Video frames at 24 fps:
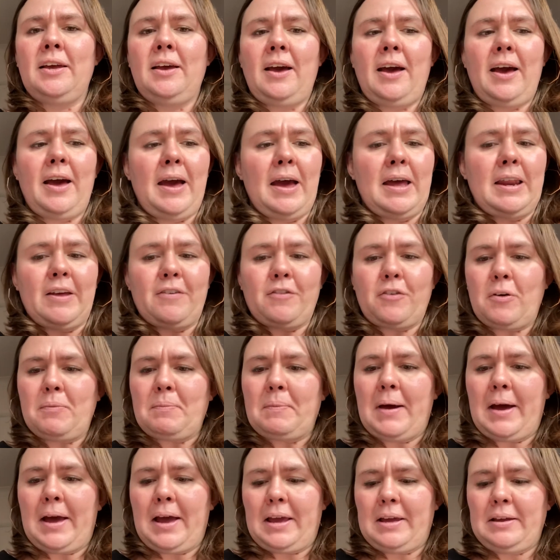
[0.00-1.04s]
and I've got
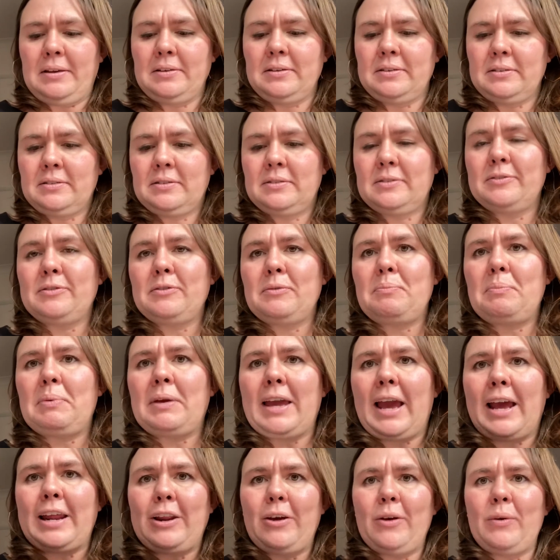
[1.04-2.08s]
my
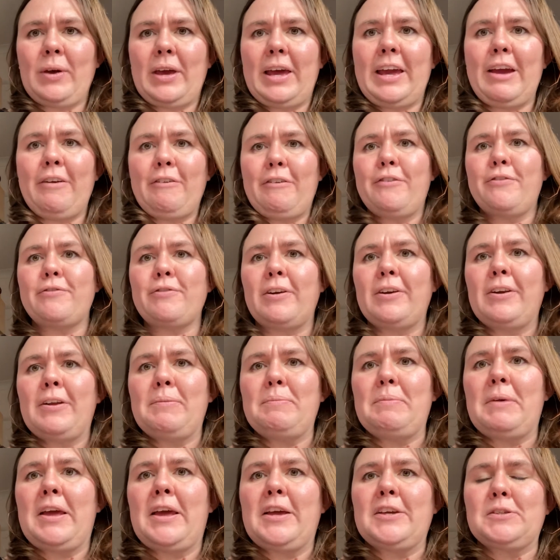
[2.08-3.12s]
piano here in front of
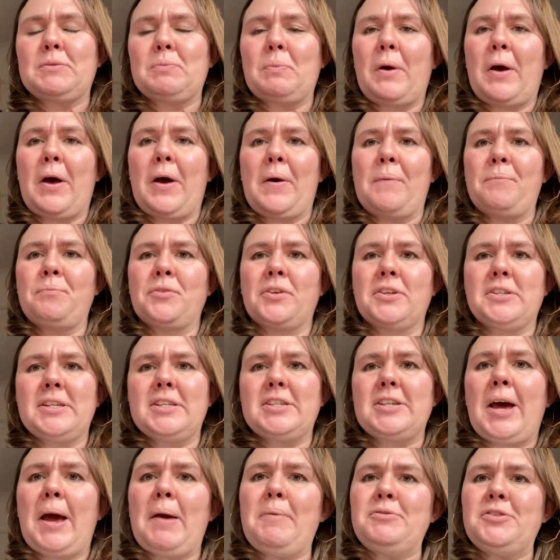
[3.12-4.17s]
me as well, because at
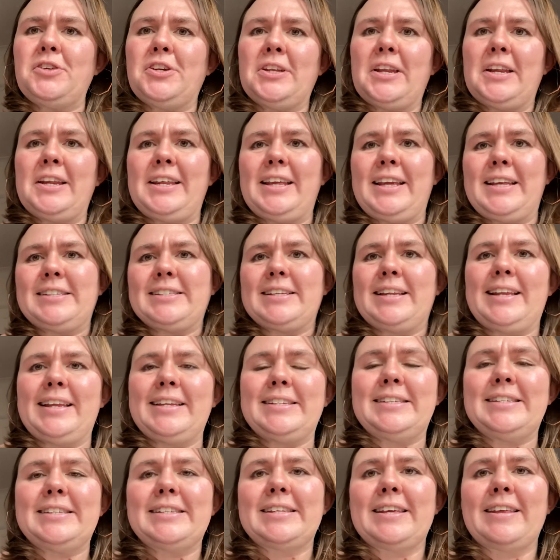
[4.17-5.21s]
times you're going to need to
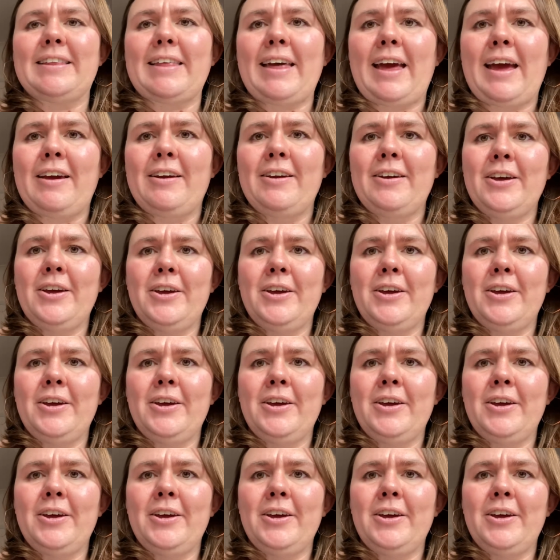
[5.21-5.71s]
listen to that,